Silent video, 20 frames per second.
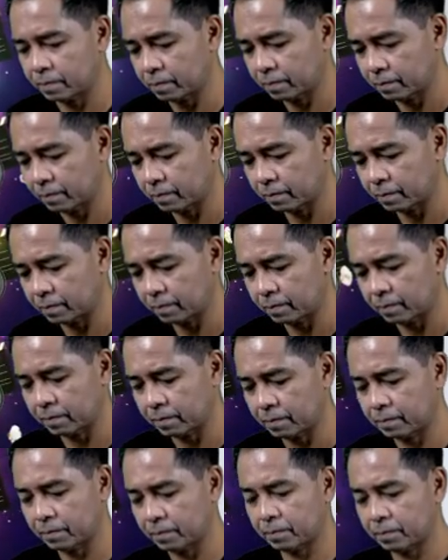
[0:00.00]

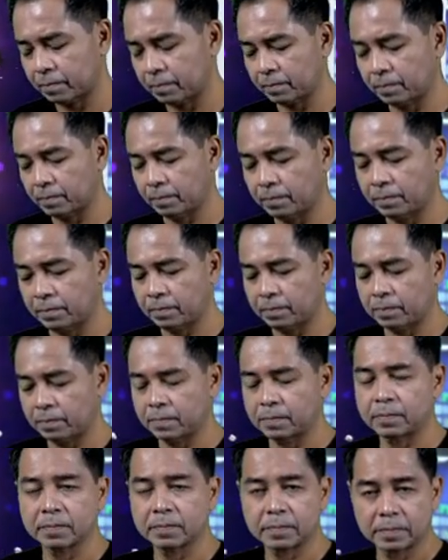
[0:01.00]

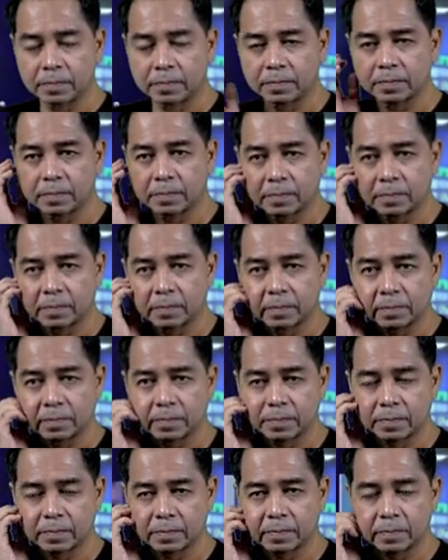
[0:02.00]

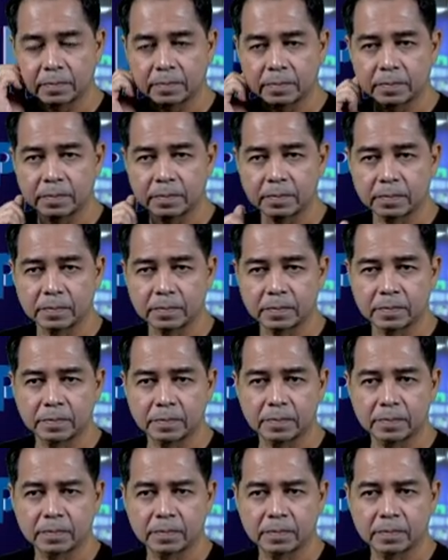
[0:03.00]
This person isn't speaking.